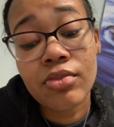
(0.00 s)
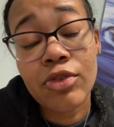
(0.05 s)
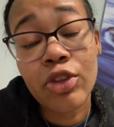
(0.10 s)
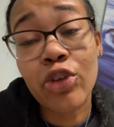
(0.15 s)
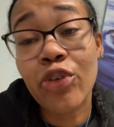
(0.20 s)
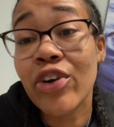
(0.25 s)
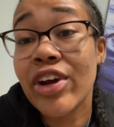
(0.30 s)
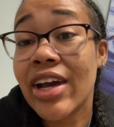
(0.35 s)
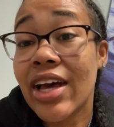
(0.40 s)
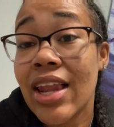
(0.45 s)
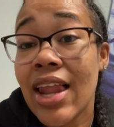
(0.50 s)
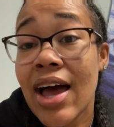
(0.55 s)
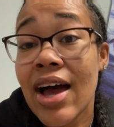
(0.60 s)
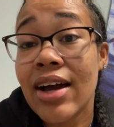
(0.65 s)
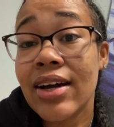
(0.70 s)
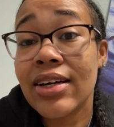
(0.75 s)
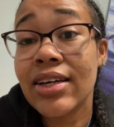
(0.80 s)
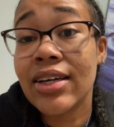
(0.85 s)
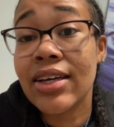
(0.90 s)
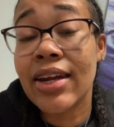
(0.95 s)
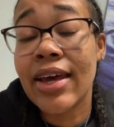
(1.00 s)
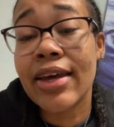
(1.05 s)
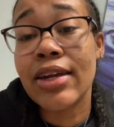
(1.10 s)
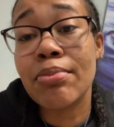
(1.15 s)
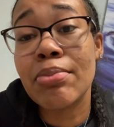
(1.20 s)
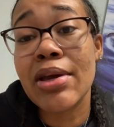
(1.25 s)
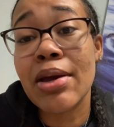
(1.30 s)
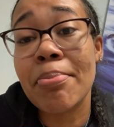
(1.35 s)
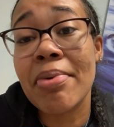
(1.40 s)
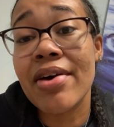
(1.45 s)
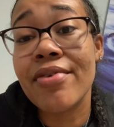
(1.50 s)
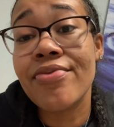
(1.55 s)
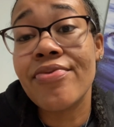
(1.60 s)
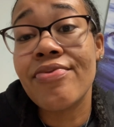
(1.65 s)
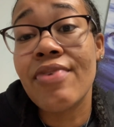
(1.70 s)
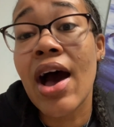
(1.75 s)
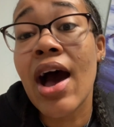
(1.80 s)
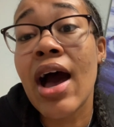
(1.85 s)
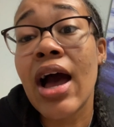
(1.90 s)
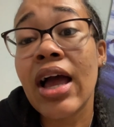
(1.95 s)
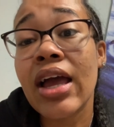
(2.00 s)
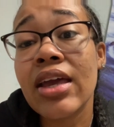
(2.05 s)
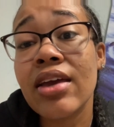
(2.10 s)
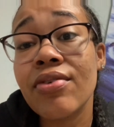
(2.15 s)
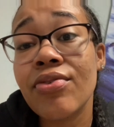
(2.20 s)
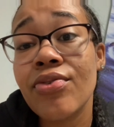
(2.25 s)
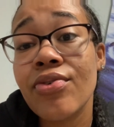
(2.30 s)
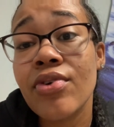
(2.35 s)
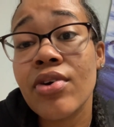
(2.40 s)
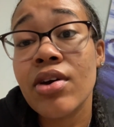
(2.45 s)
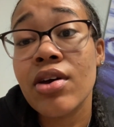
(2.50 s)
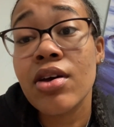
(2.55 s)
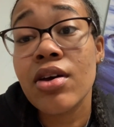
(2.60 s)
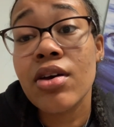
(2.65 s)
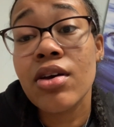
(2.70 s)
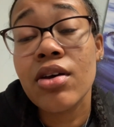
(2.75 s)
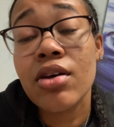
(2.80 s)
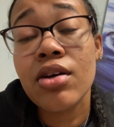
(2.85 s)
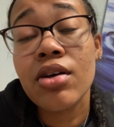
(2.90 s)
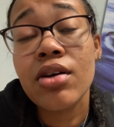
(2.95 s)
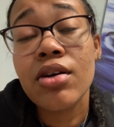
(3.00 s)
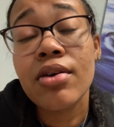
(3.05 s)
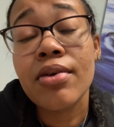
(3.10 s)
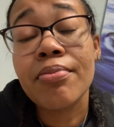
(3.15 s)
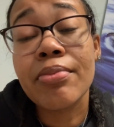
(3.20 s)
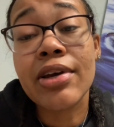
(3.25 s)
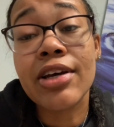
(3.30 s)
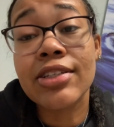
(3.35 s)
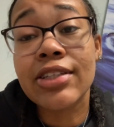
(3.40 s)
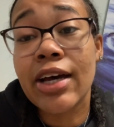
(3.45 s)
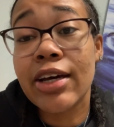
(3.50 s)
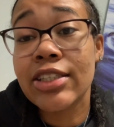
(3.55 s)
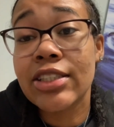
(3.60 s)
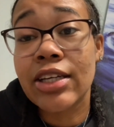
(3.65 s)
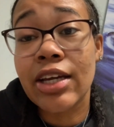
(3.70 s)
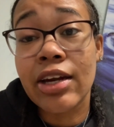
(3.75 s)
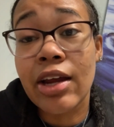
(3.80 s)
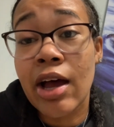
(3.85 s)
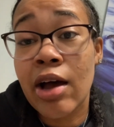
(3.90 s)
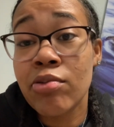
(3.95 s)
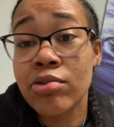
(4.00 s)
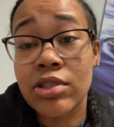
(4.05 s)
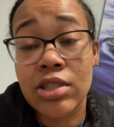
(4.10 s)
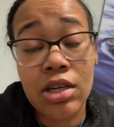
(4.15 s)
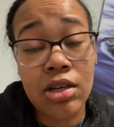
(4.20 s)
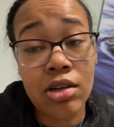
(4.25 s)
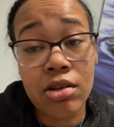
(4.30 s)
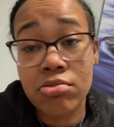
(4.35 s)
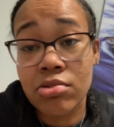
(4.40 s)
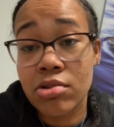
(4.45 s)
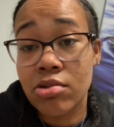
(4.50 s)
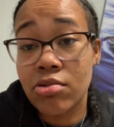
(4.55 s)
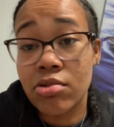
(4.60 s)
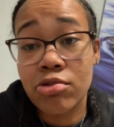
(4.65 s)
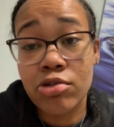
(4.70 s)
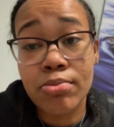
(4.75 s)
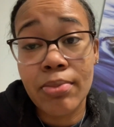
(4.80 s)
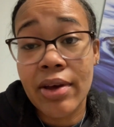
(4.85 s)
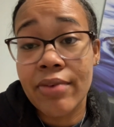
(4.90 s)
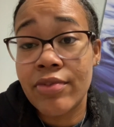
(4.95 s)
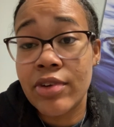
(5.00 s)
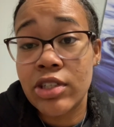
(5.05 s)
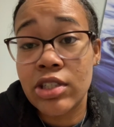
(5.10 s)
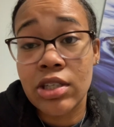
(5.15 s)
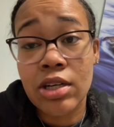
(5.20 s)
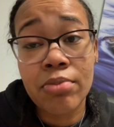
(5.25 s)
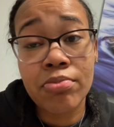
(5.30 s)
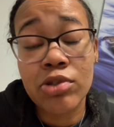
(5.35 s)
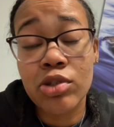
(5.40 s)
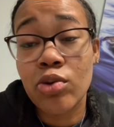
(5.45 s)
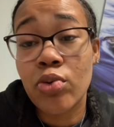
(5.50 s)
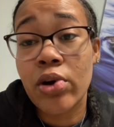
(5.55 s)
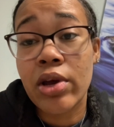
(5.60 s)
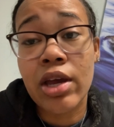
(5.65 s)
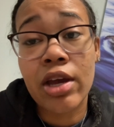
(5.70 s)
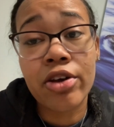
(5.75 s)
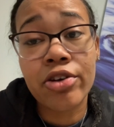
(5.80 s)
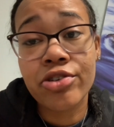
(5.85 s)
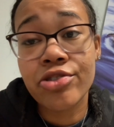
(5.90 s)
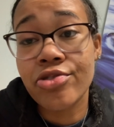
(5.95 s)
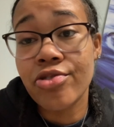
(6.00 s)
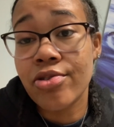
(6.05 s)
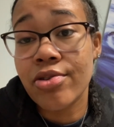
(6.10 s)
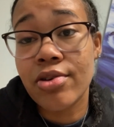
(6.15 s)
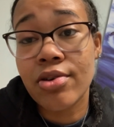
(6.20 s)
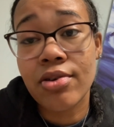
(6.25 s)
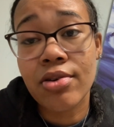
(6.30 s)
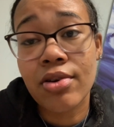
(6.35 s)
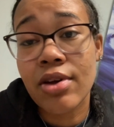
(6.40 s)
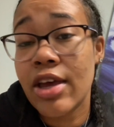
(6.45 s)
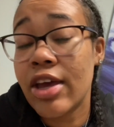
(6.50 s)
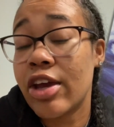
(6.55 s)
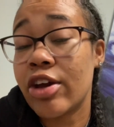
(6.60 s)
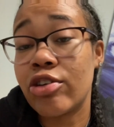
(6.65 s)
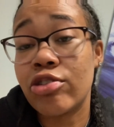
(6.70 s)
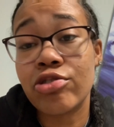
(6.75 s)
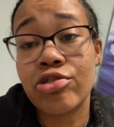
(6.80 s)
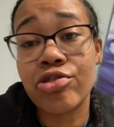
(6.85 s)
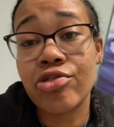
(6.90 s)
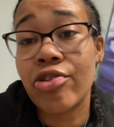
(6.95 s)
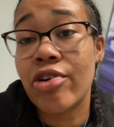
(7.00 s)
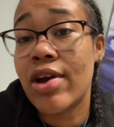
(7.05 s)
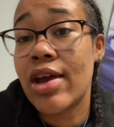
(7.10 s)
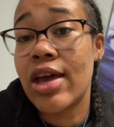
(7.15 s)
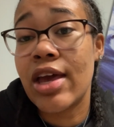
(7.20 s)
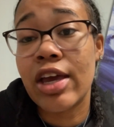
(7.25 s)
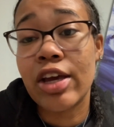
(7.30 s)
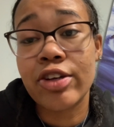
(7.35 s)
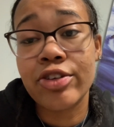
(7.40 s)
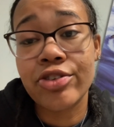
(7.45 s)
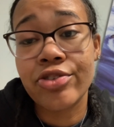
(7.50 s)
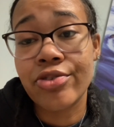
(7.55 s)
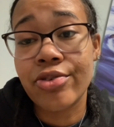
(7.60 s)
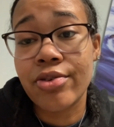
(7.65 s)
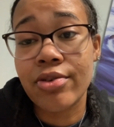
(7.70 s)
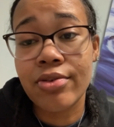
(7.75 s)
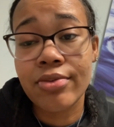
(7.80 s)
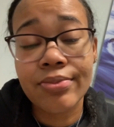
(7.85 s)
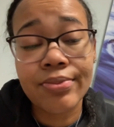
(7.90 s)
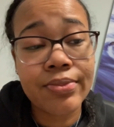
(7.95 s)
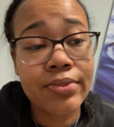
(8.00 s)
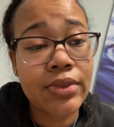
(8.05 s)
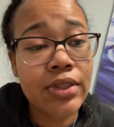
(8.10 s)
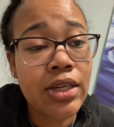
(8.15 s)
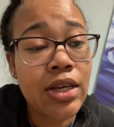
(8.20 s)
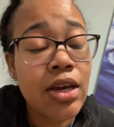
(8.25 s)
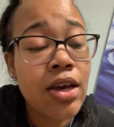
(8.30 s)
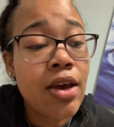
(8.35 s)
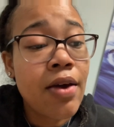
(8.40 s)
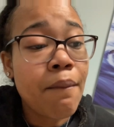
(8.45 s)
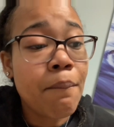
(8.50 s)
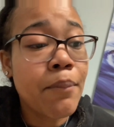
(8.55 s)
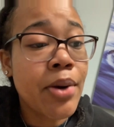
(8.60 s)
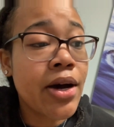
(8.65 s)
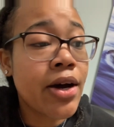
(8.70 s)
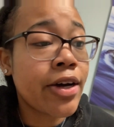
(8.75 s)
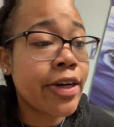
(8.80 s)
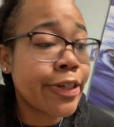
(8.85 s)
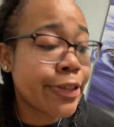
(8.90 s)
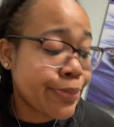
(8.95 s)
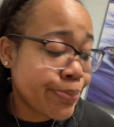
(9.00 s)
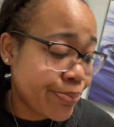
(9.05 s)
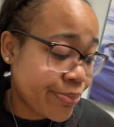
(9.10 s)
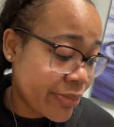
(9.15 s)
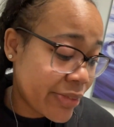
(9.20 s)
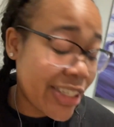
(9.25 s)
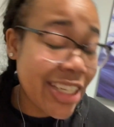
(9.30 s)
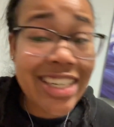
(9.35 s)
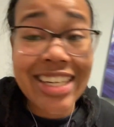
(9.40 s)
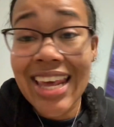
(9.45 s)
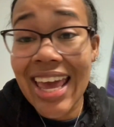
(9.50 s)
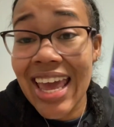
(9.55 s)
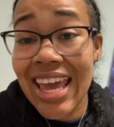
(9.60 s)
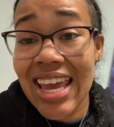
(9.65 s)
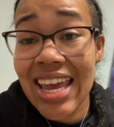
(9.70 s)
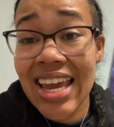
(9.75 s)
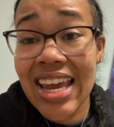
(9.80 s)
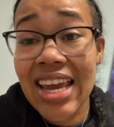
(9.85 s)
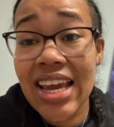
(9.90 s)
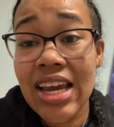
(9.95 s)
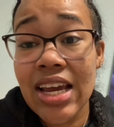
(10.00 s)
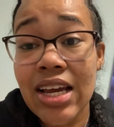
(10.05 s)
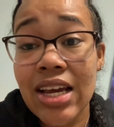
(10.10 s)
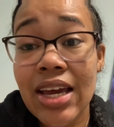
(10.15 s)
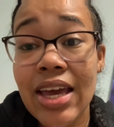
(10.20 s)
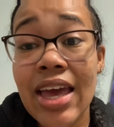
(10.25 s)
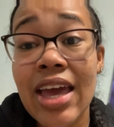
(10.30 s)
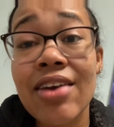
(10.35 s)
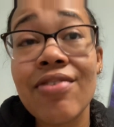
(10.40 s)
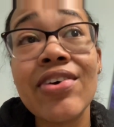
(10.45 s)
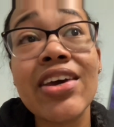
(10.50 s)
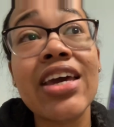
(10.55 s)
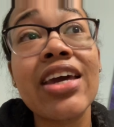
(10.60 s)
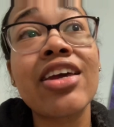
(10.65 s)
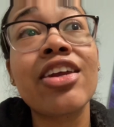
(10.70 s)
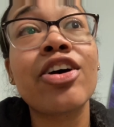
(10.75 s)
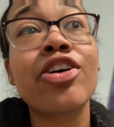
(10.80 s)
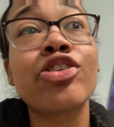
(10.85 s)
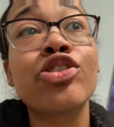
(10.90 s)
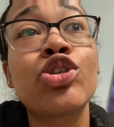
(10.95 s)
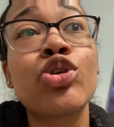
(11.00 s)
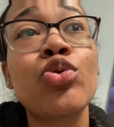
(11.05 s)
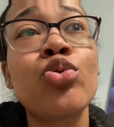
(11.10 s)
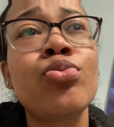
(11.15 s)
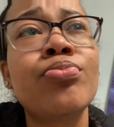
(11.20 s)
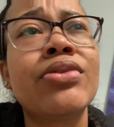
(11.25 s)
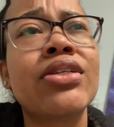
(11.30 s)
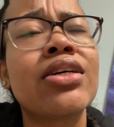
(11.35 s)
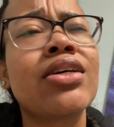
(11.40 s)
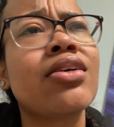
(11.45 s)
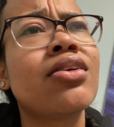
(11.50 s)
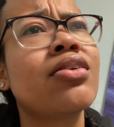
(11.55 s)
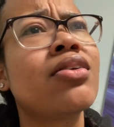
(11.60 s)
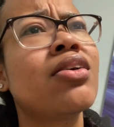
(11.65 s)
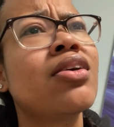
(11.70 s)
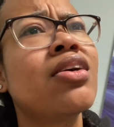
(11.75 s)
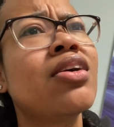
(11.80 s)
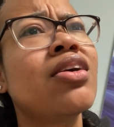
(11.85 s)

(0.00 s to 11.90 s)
3 o'clock. And I had to be up at 5 because I was scared. I was scared I was going to lose my vision. I'm so extra, extra, extra. But um, today, Ava getting her tubes in.